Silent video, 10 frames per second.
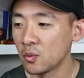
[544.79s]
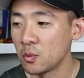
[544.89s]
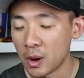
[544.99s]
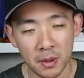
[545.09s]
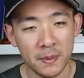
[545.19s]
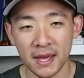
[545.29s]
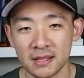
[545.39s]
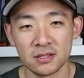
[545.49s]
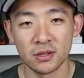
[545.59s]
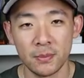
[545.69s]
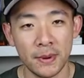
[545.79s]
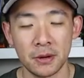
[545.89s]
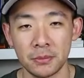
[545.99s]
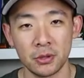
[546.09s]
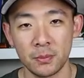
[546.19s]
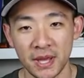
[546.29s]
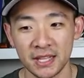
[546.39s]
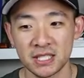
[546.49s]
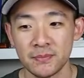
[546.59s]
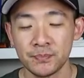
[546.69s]
rubber bands on the bottom of their
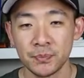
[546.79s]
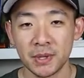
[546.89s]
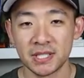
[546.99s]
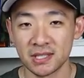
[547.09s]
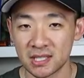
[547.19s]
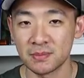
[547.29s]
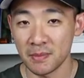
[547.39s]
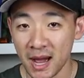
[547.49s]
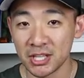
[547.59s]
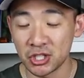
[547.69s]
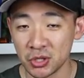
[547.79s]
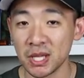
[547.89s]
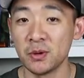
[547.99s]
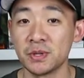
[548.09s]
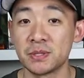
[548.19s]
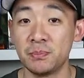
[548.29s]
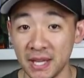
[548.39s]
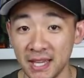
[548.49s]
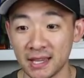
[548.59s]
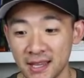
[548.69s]
pants. But just mind you, it was
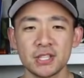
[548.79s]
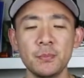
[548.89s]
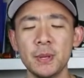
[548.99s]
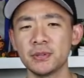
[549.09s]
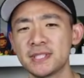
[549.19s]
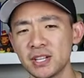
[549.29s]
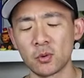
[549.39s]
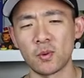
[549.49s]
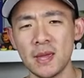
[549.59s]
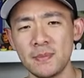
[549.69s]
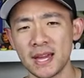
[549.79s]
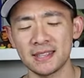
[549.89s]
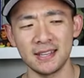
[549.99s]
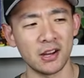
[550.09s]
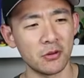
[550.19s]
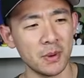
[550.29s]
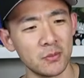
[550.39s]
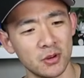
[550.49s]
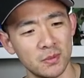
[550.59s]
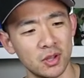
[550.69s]
big. Some people did it right back then. I
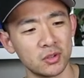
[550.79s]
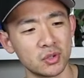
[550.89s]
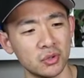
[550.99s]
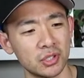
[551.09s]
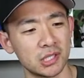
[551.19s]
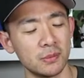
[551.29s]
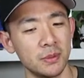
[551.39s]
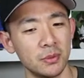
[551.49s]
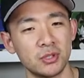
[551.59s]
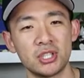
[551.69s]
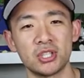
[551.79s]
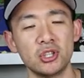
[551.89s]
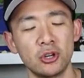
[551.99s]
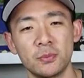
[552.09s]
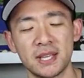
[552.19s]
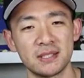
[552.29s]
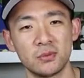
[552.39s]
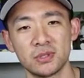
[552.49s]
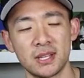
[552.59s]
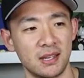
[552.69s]
remember in middle school, some people would just do it because it
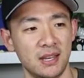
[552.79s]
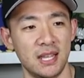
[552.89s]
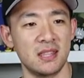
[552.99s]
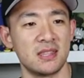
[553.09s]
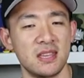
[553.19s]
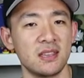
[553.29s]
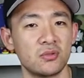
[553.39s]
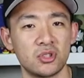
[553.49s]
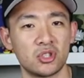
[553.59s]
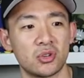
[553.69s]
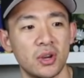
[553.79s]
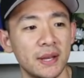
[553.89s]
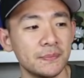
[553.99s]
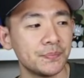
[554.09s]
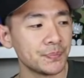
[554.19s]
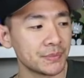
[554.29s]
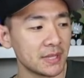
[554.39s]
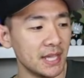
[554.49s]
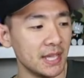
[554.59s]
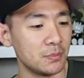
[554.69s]
was like an in thing, it was a trend.
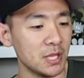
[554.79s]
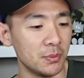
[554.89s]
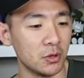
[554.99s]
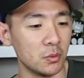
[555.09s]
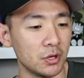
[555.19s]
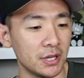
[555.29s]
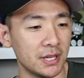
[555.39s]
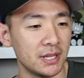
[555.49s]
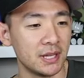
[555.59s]
And people would